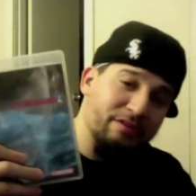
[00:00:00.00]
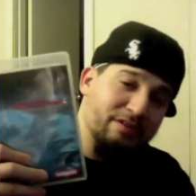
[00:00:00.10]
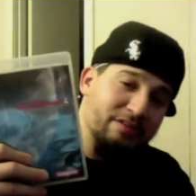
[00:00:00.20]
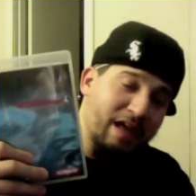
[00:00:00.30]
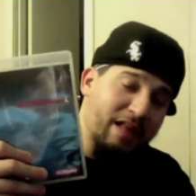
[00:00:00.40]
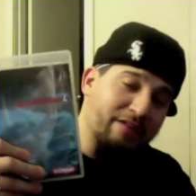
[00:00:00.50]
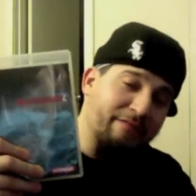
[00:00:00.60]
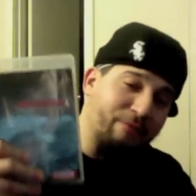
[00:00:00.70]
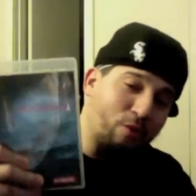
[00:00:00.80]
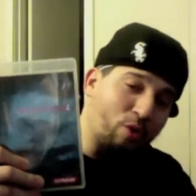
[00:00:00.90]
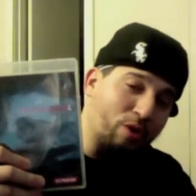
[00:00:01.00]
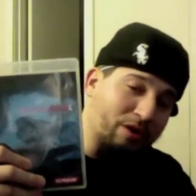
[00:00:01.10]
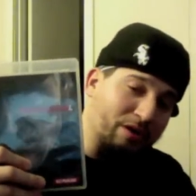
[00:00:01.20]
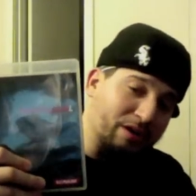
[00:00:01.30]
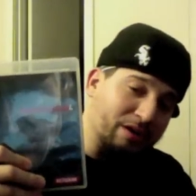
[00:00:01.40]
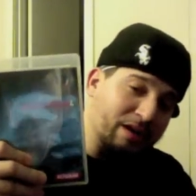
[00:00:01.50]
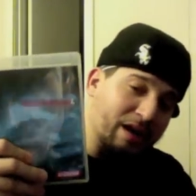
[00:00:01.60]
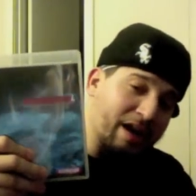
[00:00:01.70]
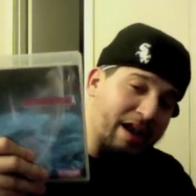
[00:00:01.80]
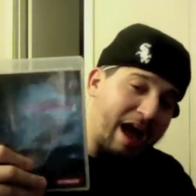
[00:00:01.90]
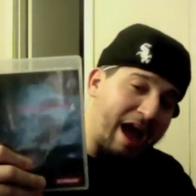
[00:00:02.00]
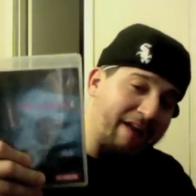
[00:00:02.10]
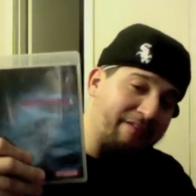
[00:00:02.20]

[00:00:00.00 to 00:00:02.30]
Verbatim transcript: Solid four, a nine